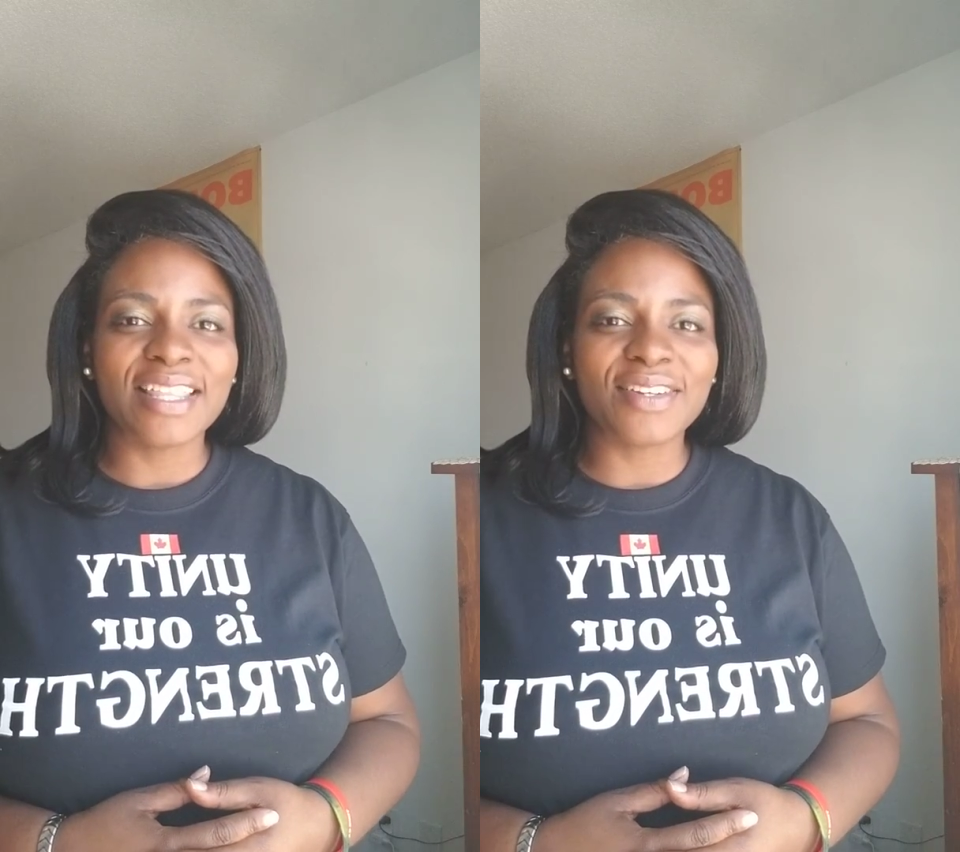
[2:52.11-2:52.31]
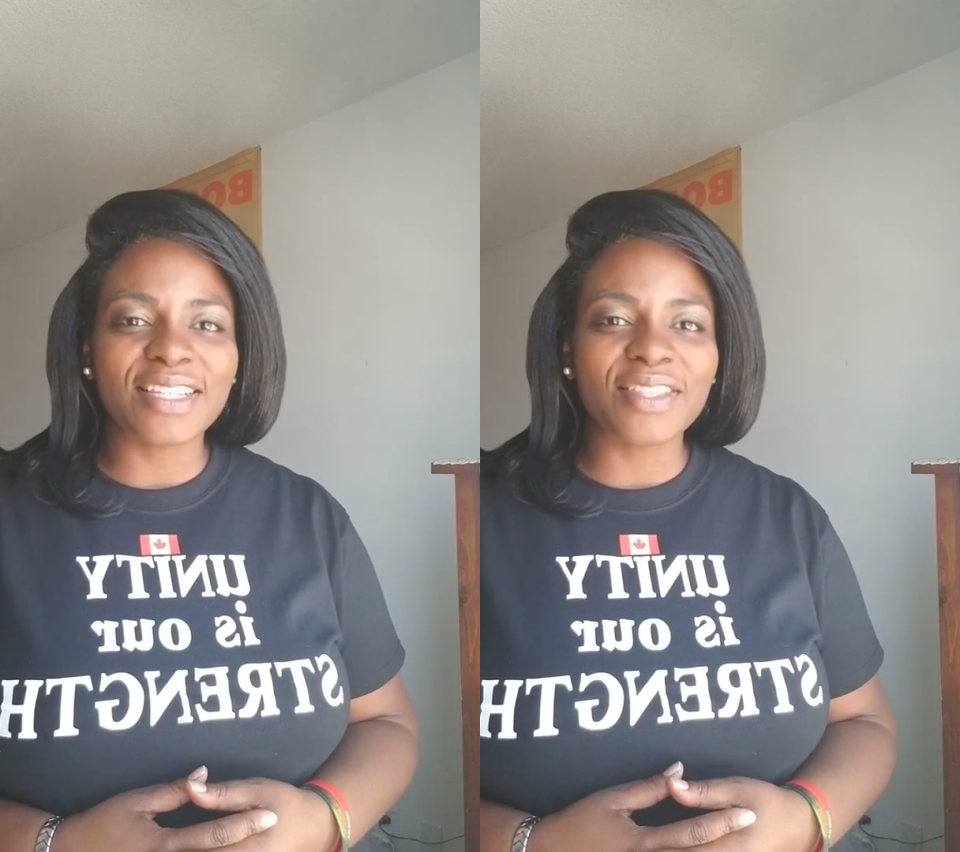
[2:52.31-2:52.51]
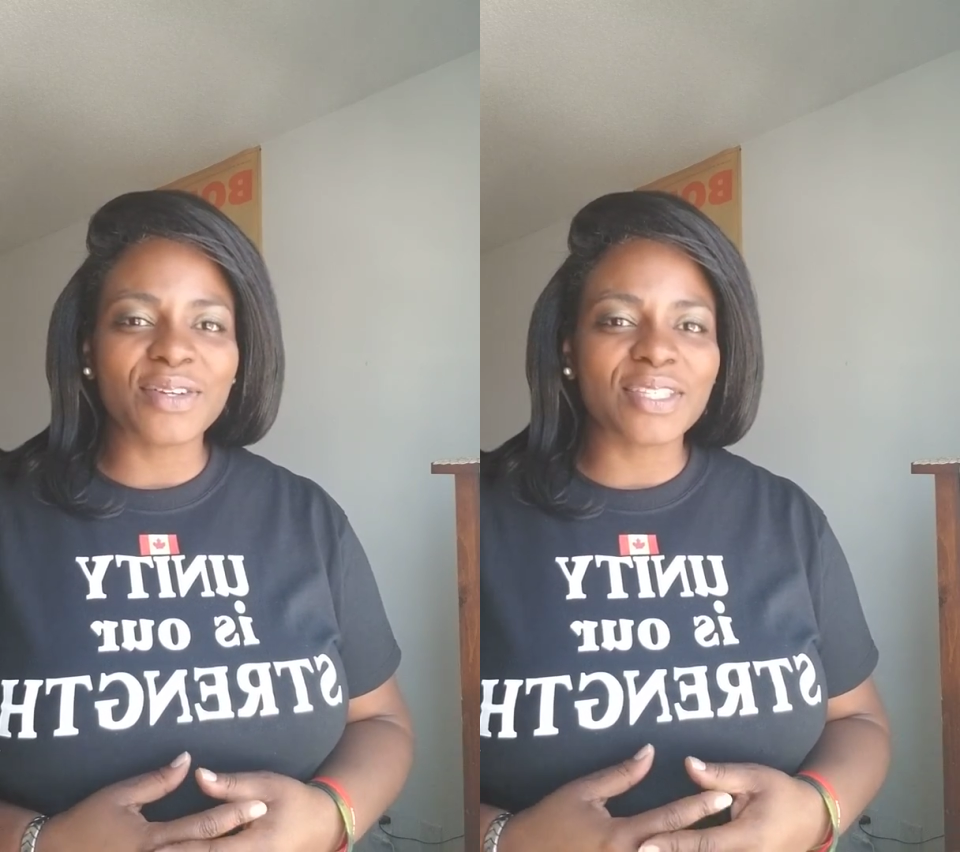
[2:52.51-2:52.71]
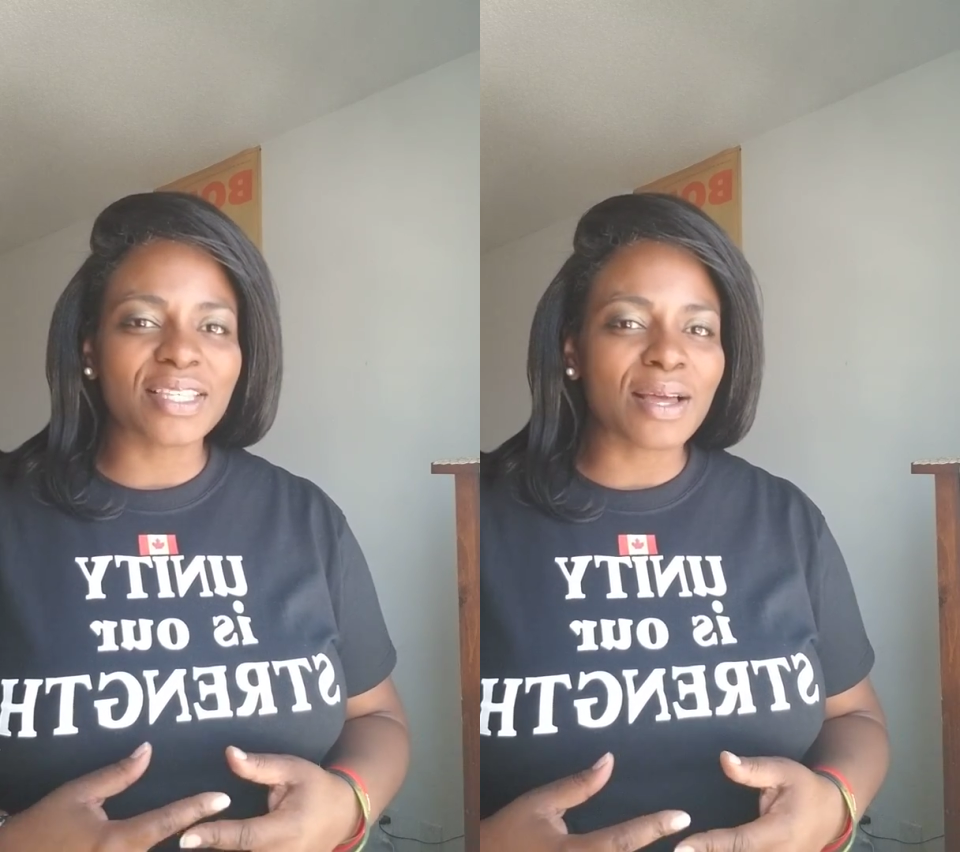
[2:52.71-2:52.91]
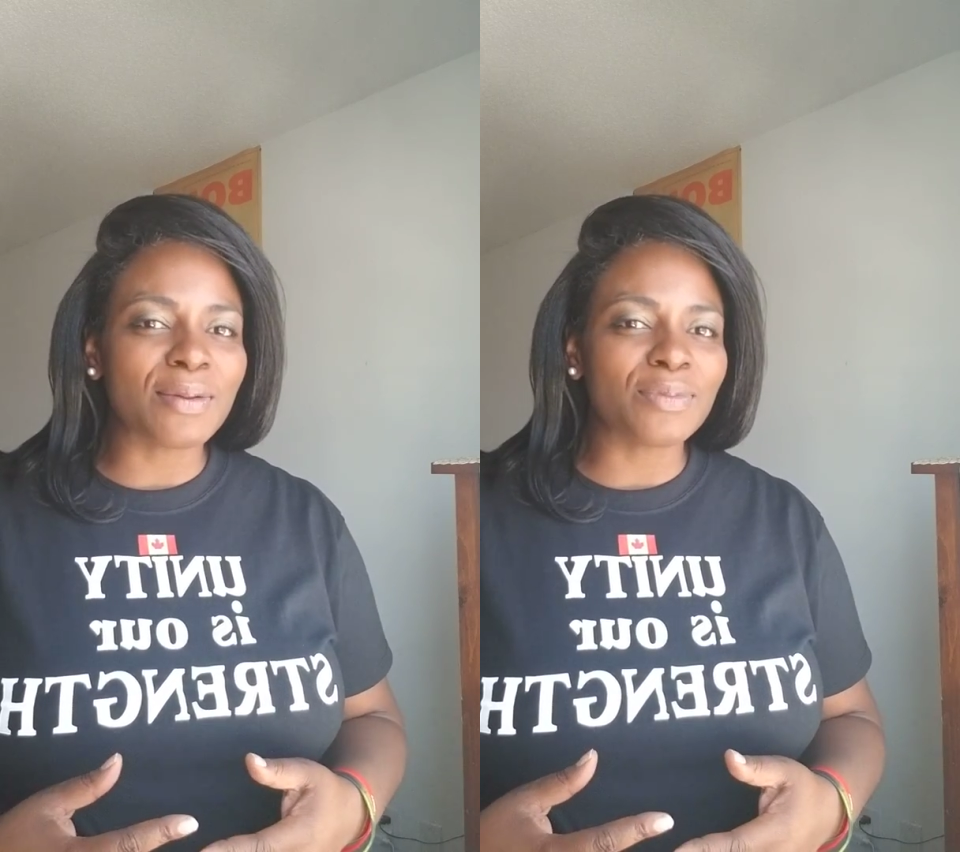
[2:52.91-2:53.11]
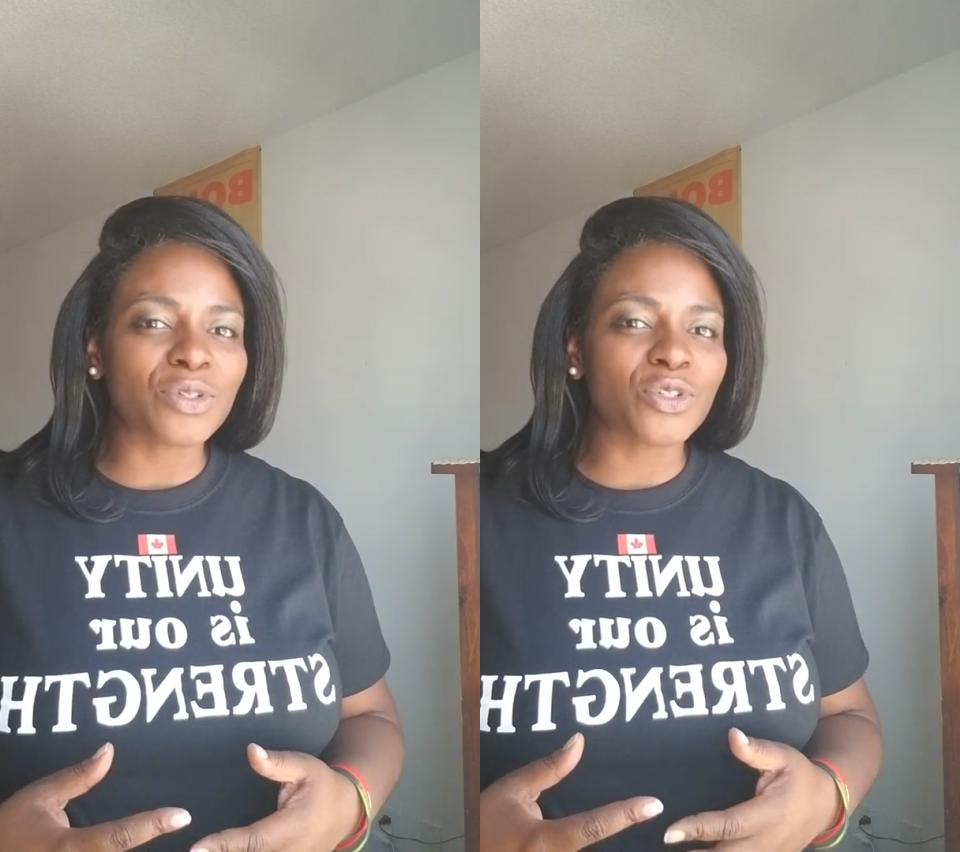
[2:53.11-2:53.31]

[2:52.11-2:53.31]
there's either some